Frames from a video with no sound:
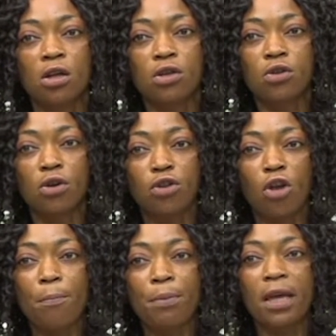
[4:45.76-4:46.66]
So
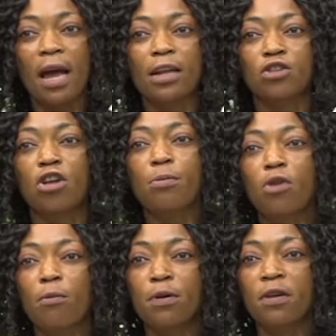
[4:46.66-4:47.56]
topic and
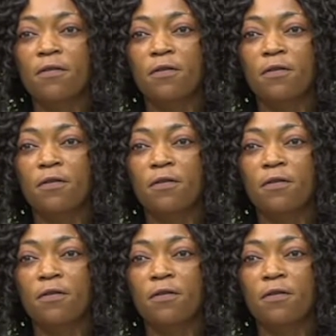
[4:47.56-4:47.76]
subtopic